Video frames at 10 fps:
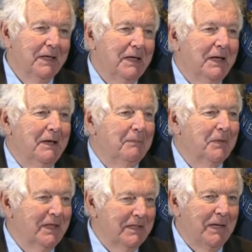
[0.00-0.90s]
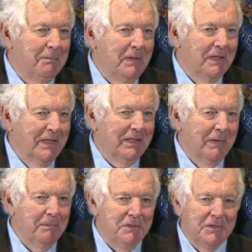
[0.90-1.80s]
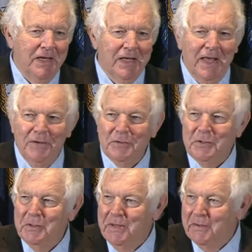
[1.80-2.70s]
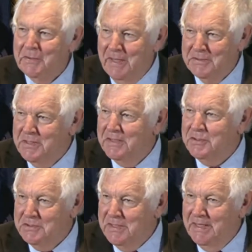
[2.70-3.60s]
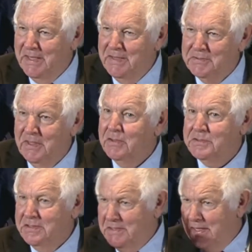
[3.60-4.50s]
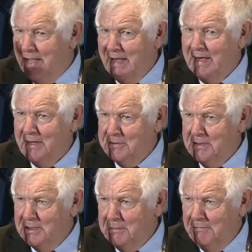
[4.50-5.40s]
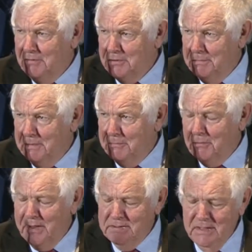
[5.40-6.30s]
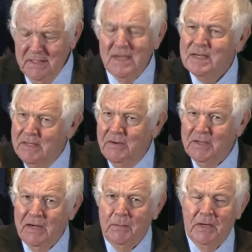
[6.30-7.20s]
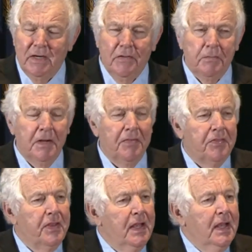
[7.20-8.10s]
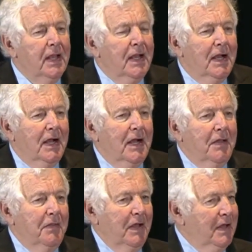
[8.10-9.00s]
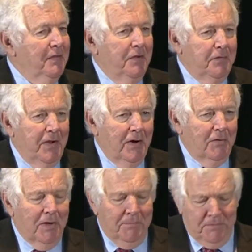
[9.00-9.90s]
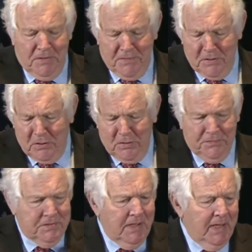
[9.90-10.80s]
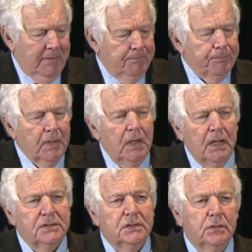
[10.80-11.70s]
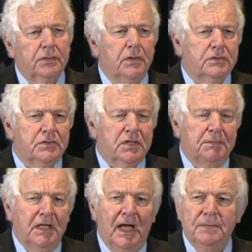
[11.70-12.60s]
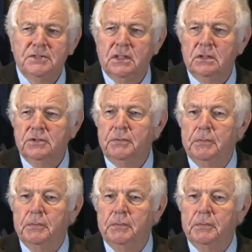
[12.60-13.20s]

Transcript: Let that be said loud and clear. Okay, it's not just 10 days a year. Is this the day I can exercise my First Amendment rights? No, you got to wait another month. They're there all the time. So those are some of the obstacles.